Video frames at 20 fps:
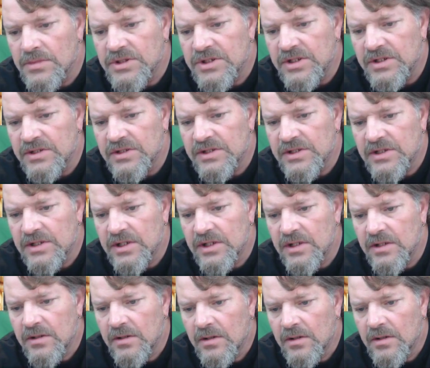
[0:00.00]
you can
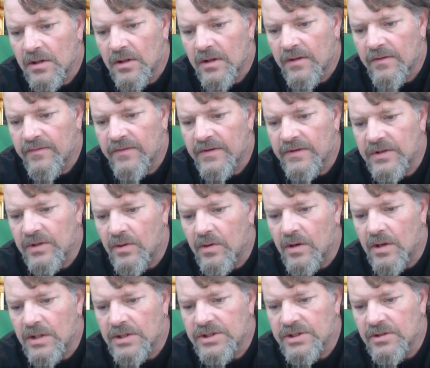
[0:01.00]
see 50
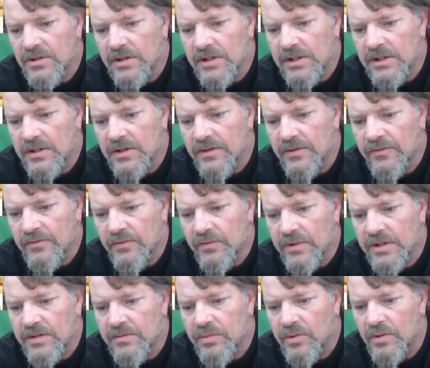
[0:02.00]
watts, you're looking at
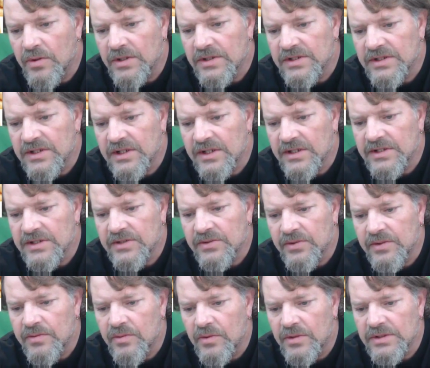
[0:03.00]
3.6,
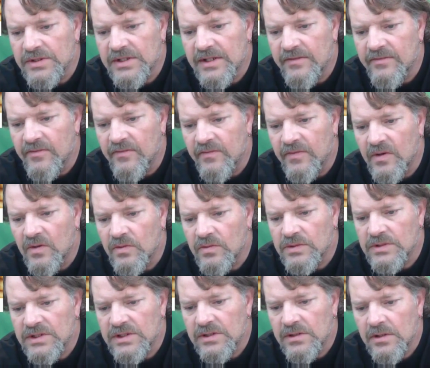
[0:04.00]
3.7
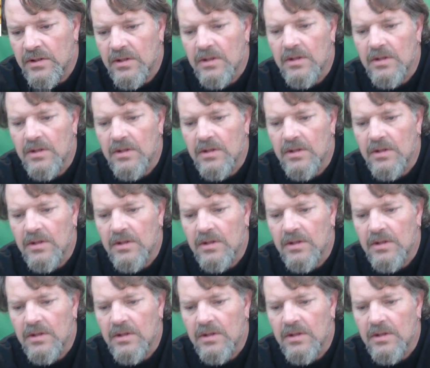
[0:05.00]
volts.